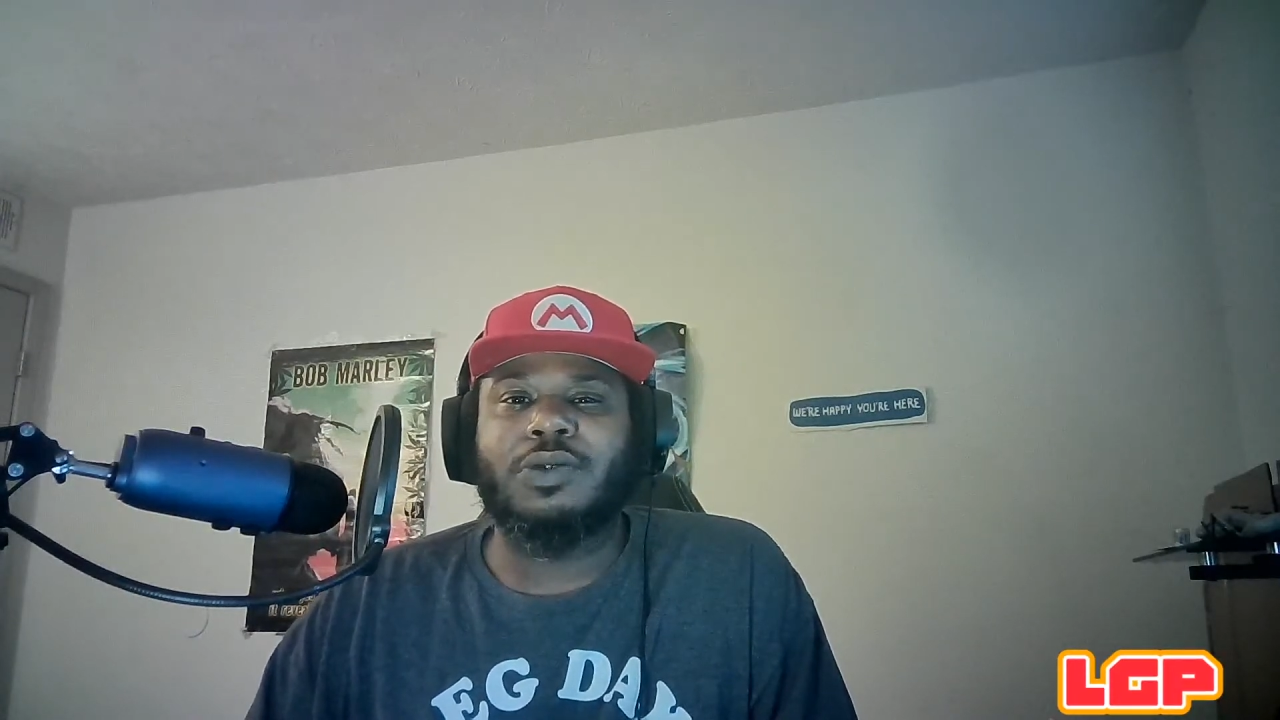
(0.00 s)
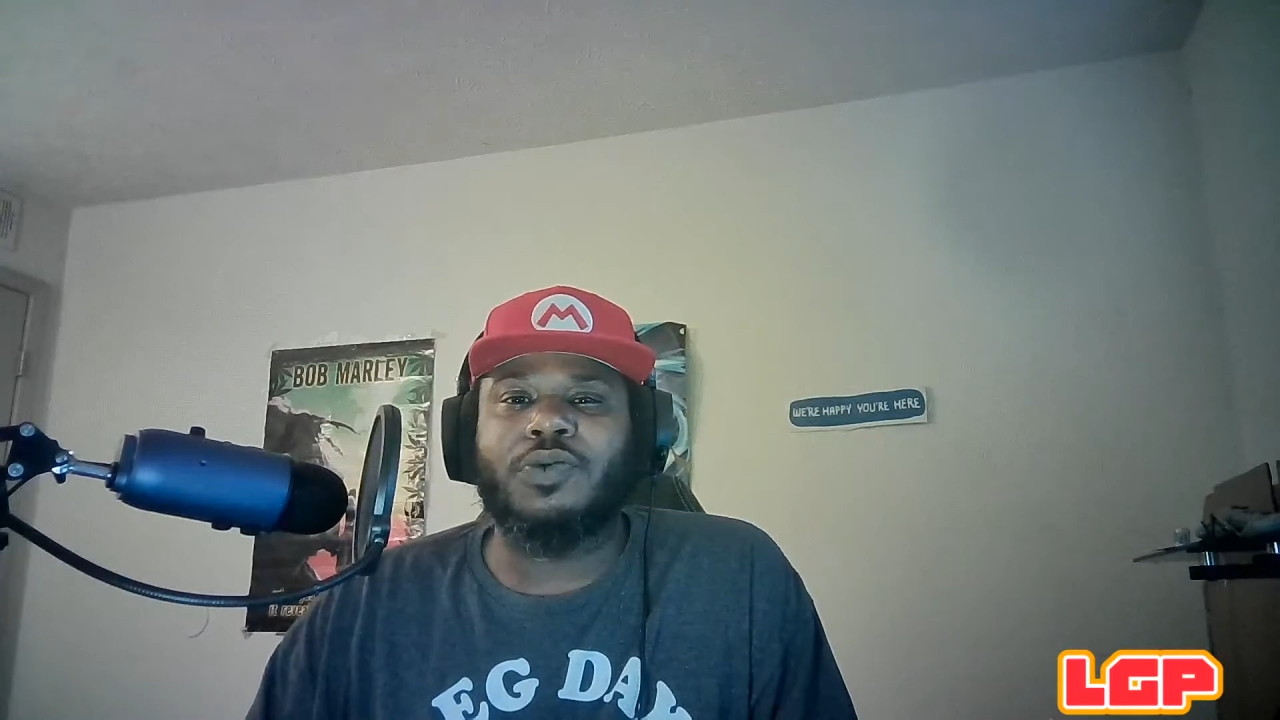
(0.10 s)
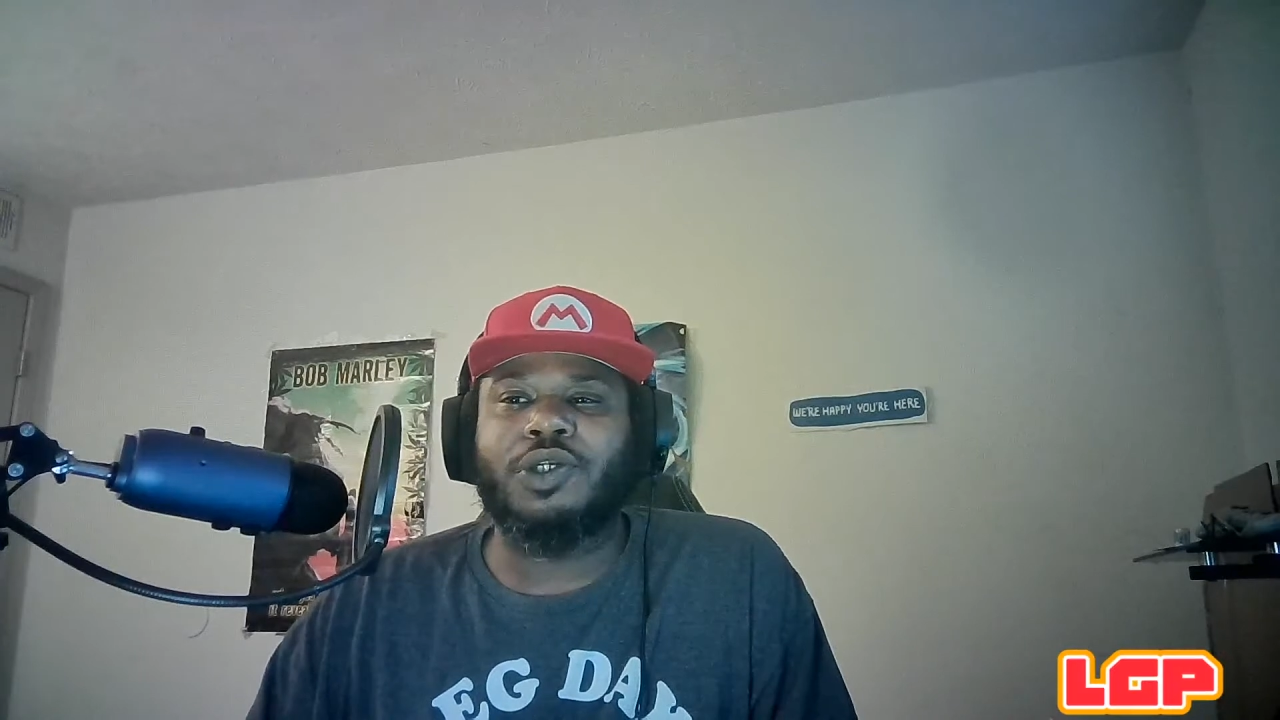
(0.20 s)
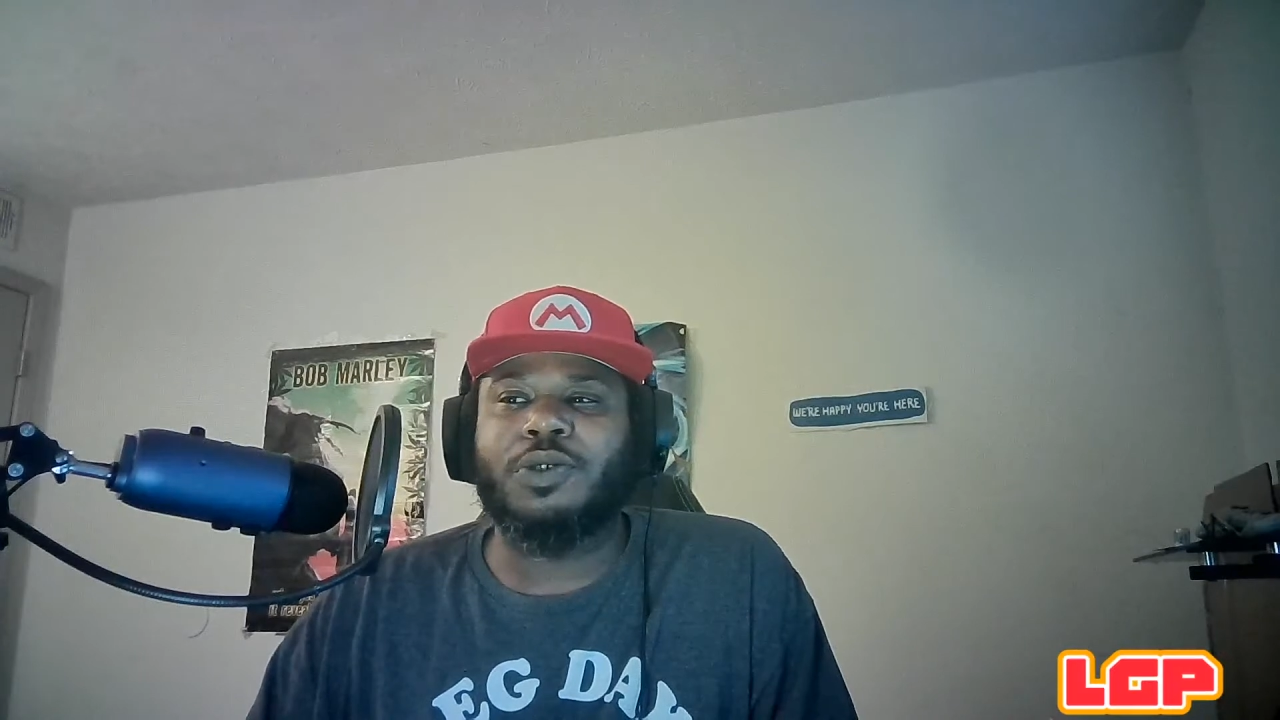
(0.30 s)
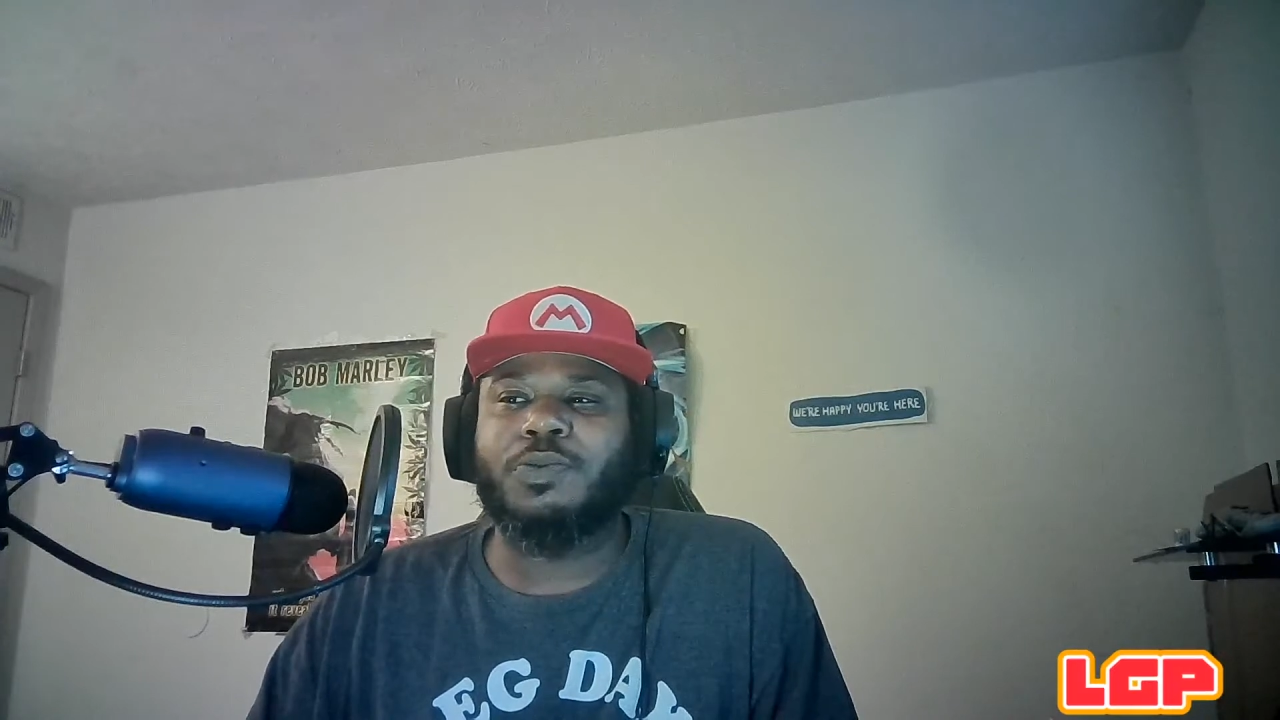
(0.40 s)

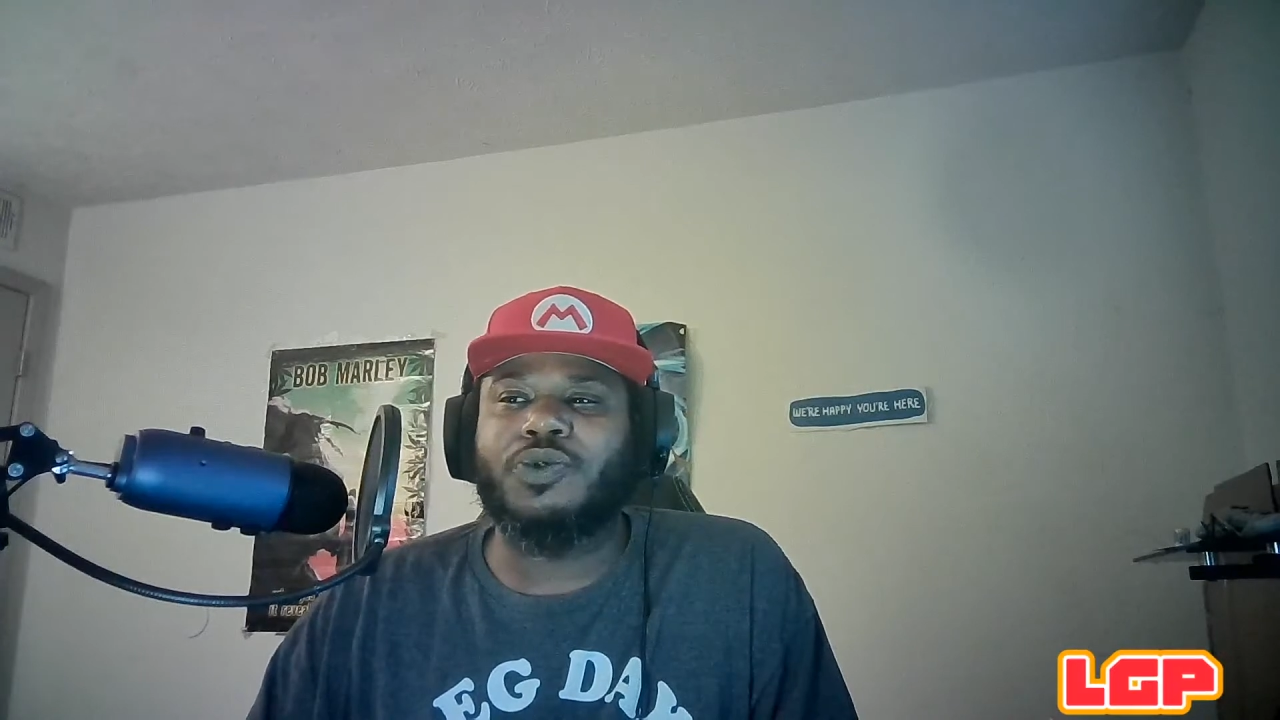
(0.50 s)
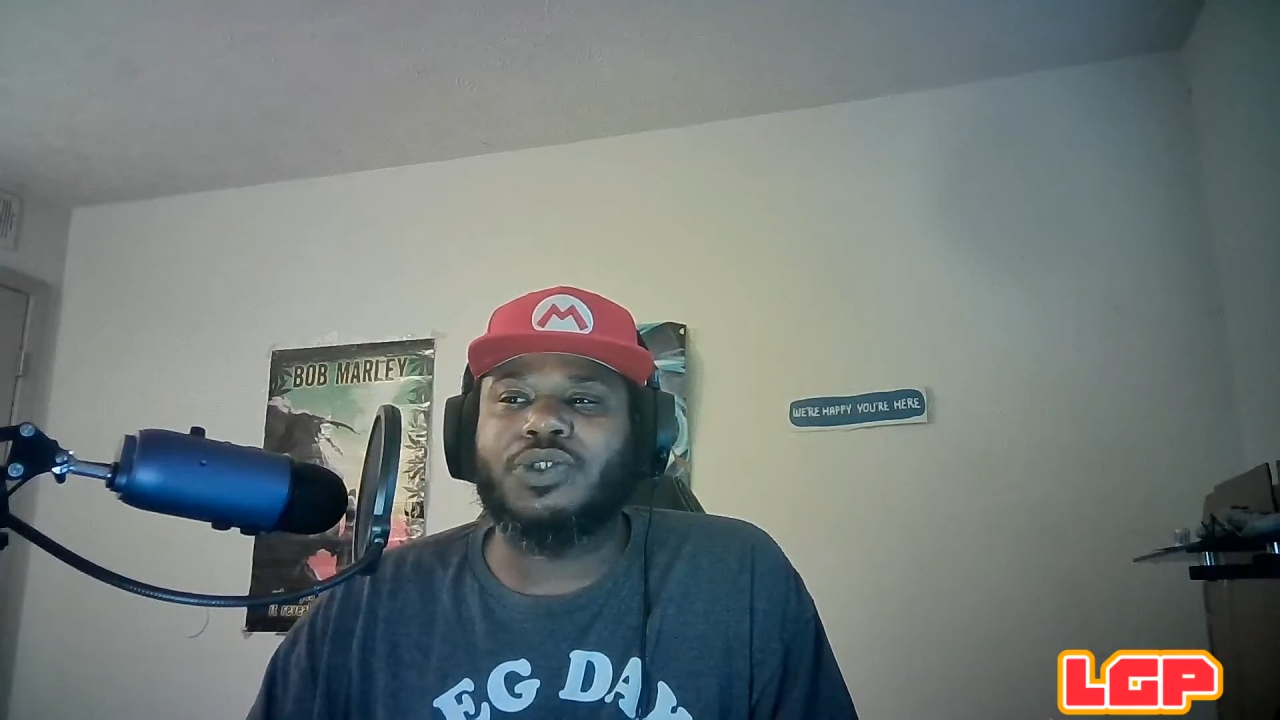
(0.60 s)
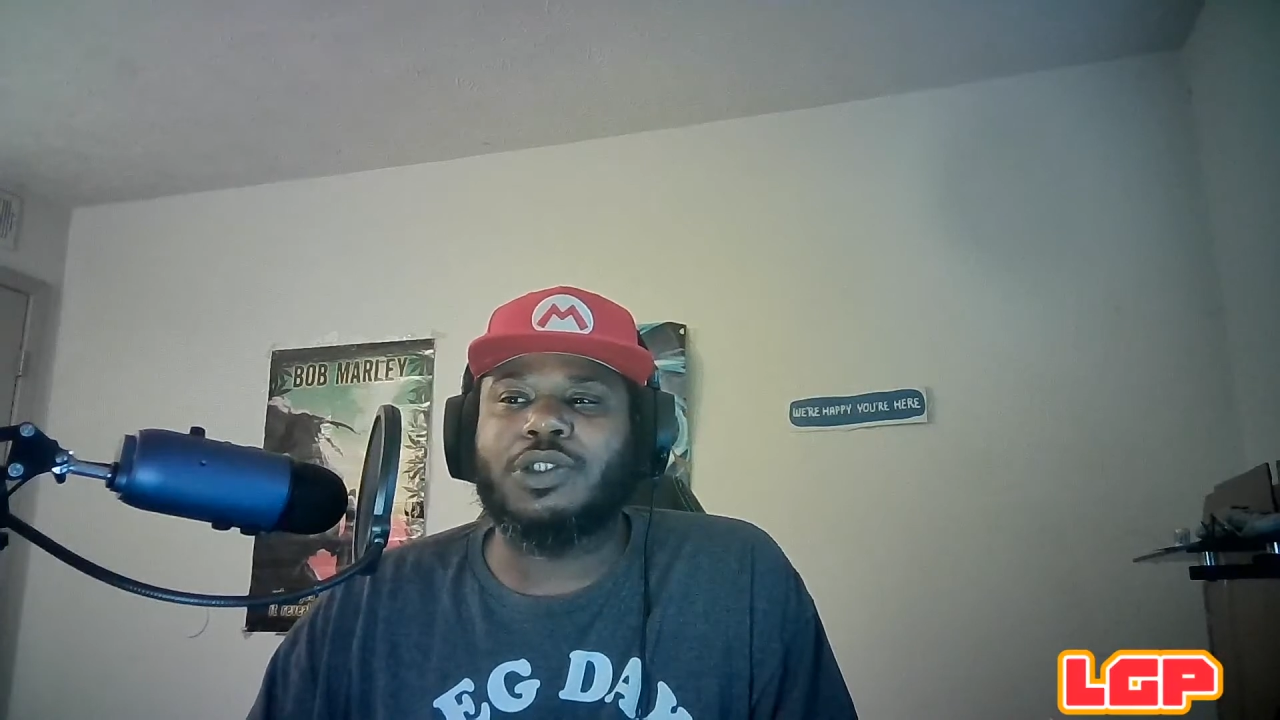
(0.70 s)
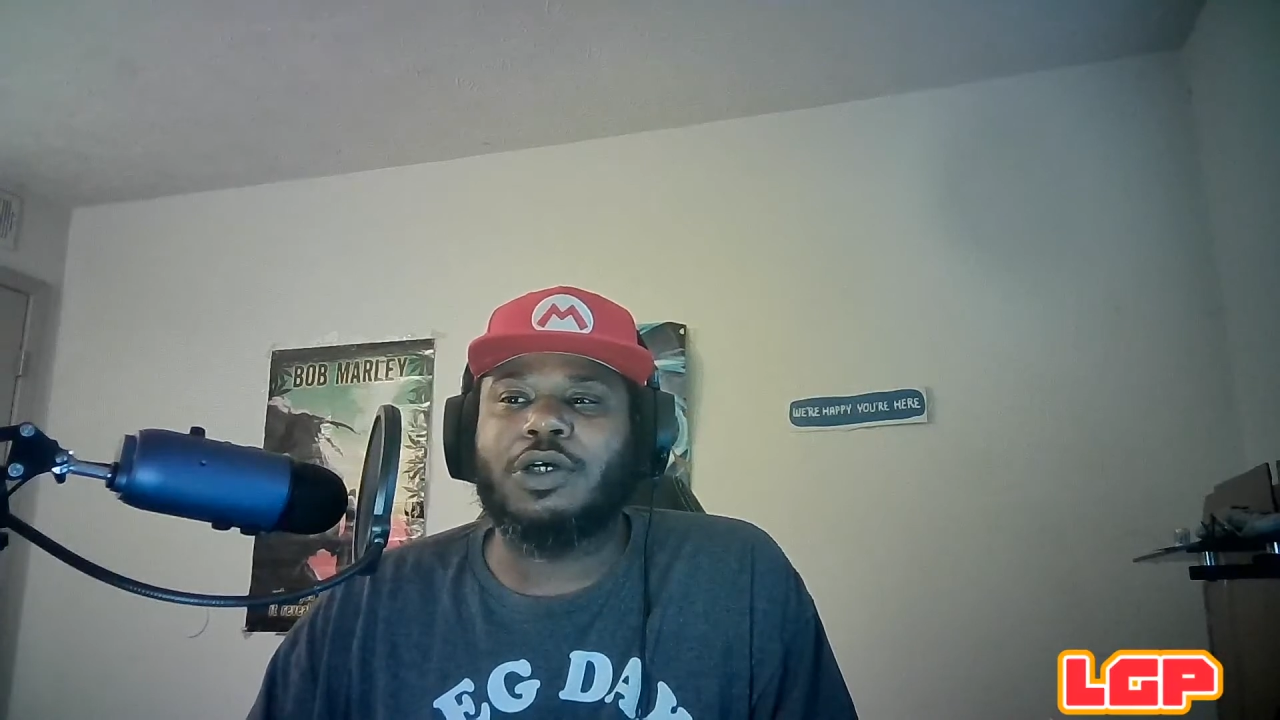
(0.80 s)
one of the most